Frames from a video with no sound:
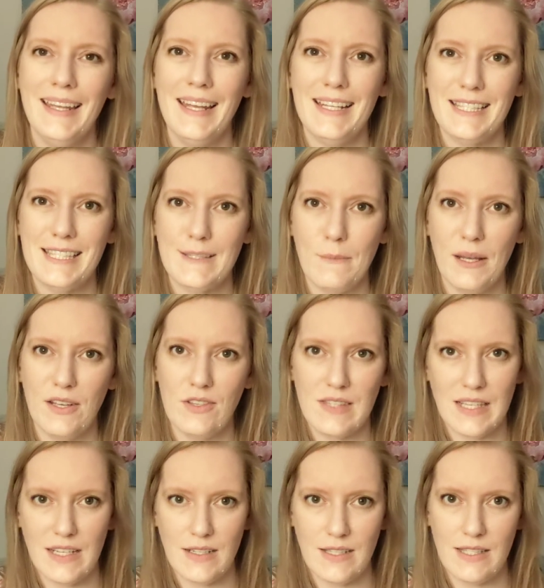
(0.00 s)
It smells
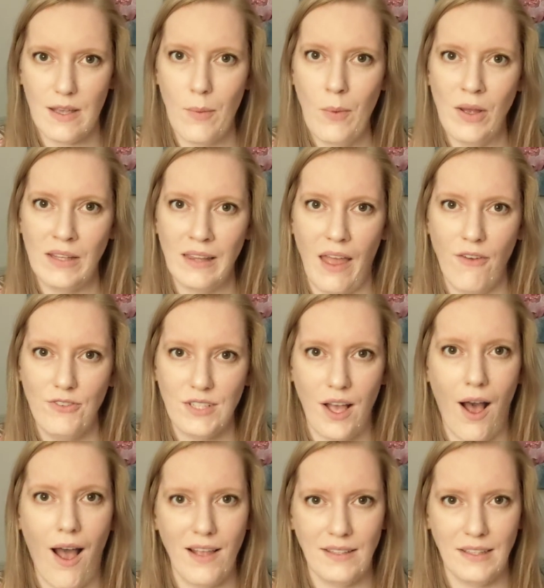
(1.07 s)
like someone left
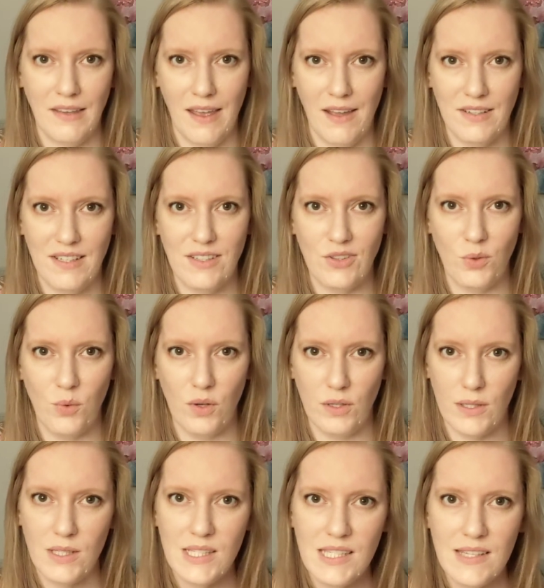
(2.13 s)
cotton candy in the
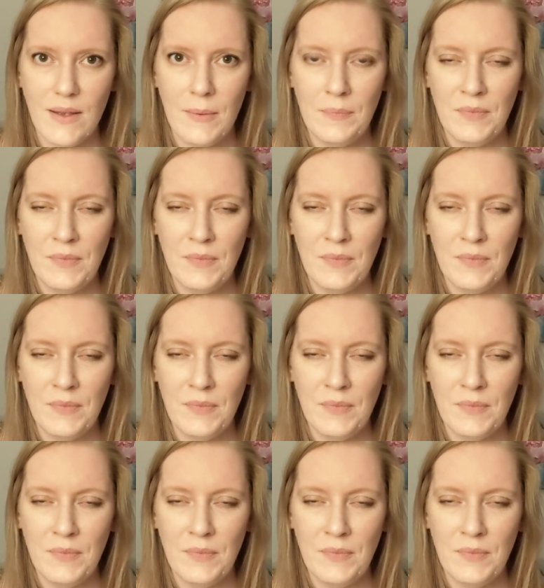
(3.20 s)
woods.